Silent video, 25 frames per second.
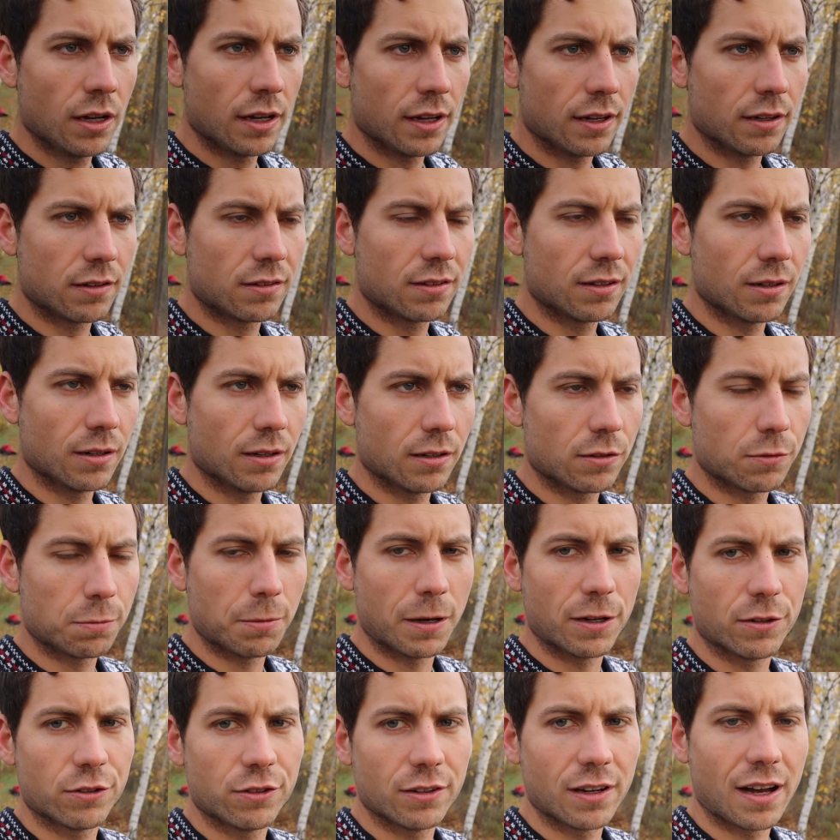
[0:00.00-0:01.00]
It's
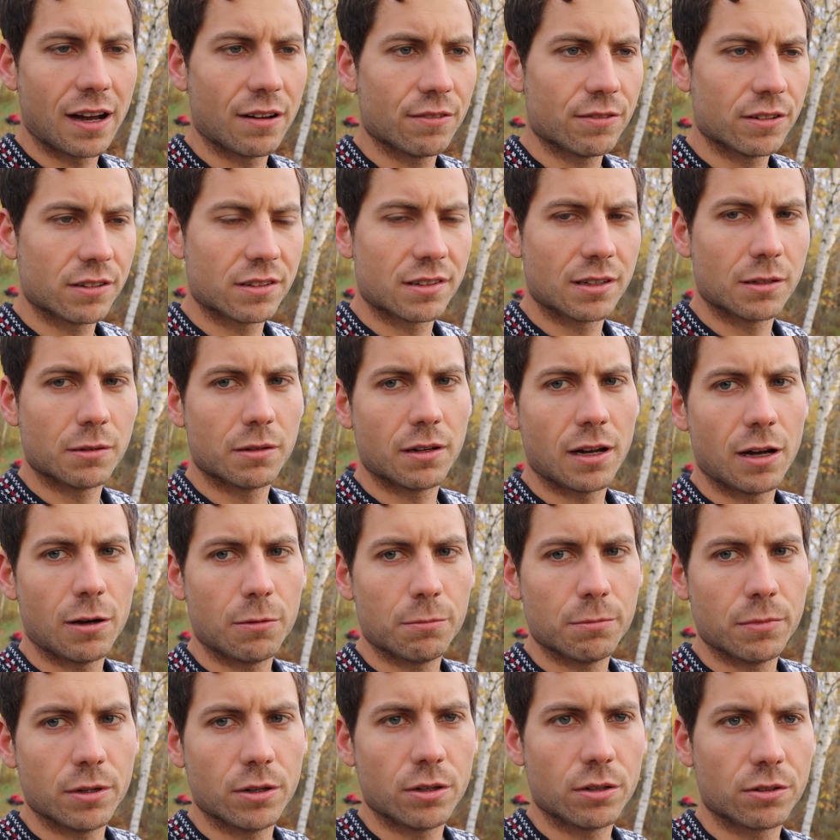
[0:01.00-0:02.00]
especially obvious in
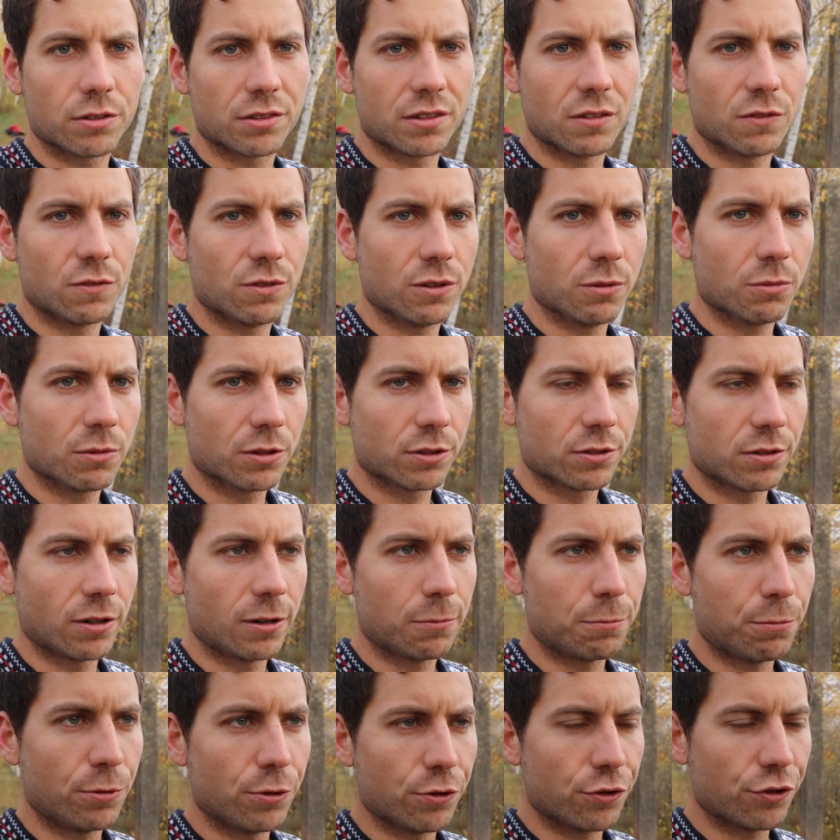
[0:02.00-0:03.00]
how males and females
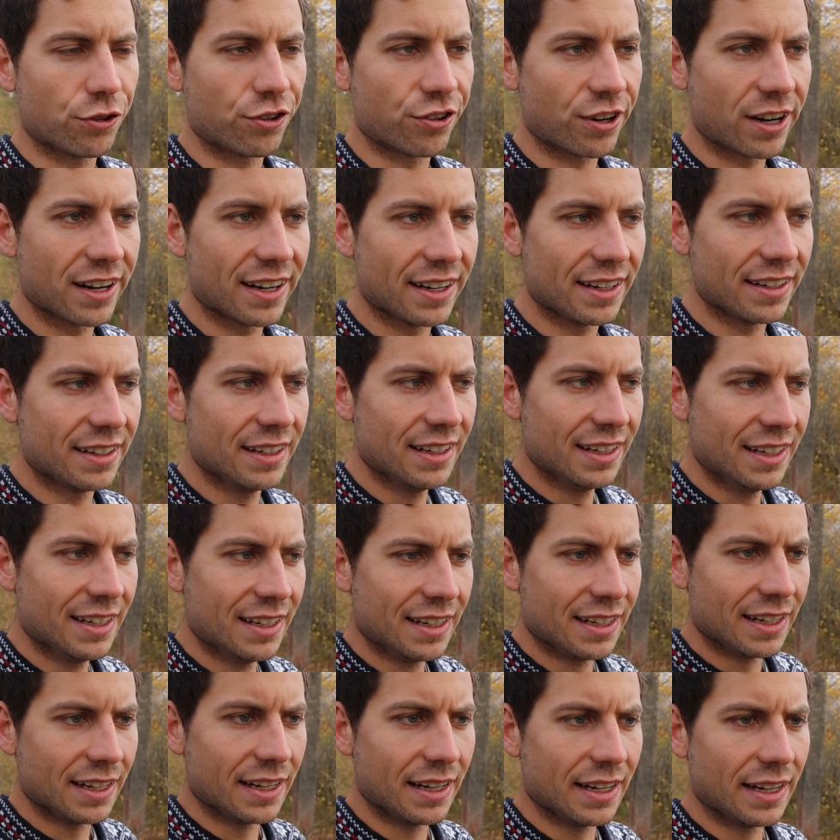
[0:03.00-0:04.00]
are portrayed
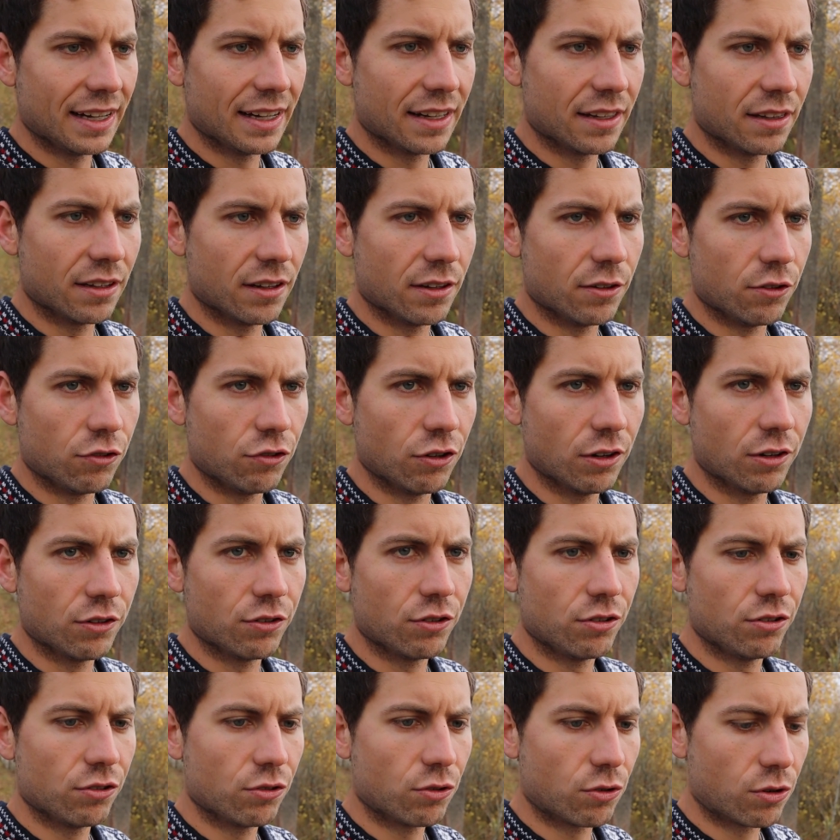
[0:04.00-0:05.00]
and the
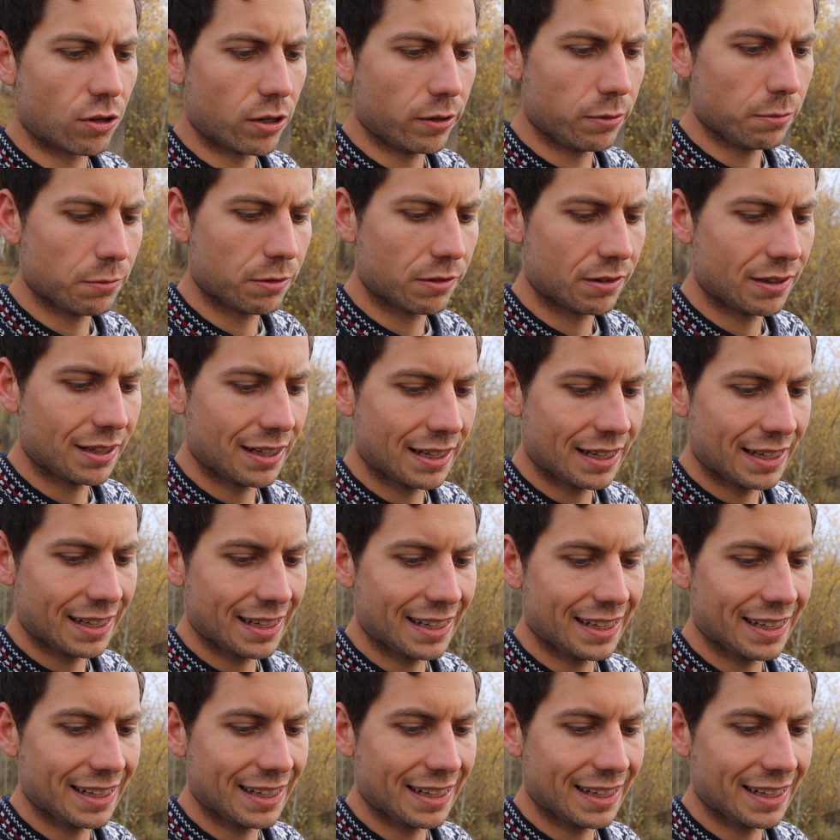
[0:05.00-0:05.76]
gender norms,